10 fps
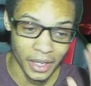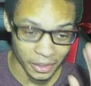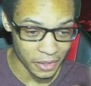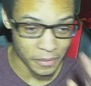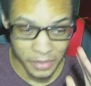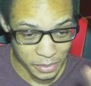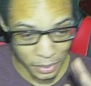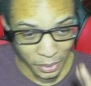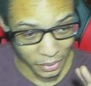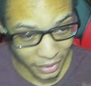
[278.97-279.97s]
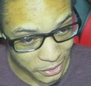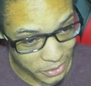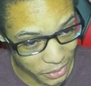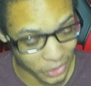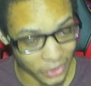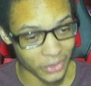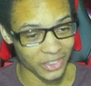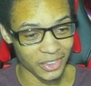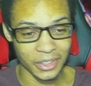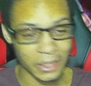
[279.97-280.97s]
love me some Golden Lane Studios,
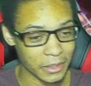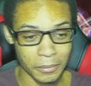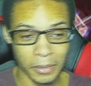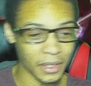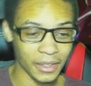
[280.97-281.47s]
and man,